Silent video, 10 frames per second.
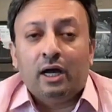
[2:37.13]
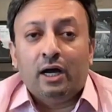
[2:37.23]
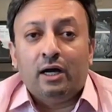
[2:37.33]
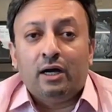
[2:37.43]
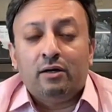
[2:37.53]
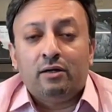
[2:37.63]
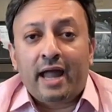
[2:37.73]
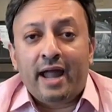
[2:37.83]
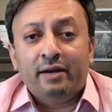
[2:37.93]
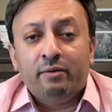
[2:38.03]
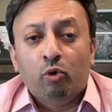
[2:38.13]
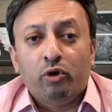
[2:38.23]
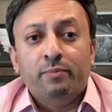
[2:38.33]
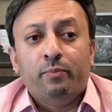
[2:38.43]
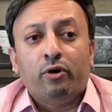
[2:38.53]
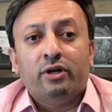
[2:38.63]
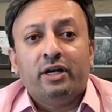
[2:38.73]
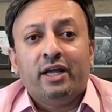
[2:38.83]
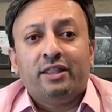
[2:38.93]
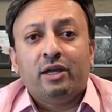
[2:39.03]
Uh, and more
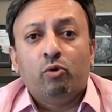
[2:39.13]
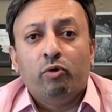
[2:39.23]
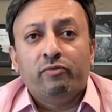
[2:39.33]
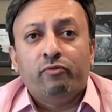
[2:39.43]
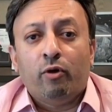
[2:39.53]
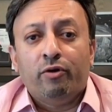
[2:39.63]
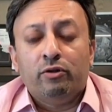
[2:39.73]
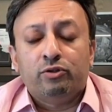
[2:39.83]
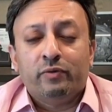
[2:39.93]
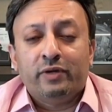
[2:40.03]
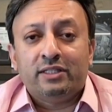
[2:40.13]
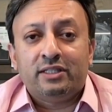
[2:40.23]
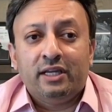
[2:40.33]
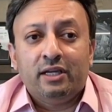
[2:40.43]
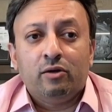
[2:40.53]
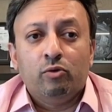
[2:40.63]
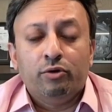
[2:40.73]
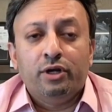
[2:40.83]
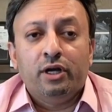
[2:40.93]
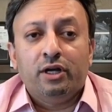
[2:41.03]
importantly, I think going forward also, we are seeing
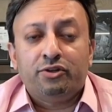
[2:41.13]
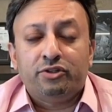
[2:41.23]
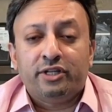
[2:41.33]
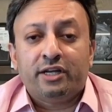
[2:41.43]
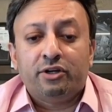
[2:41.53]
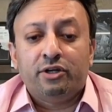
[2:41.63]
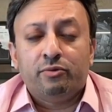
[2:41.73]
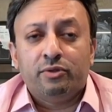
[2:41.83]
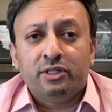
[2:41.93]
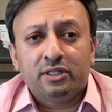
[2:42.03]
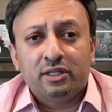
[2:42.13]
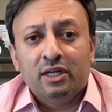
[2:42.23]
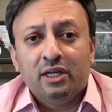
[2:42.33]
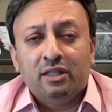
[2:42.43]
good uh, trajectory to this.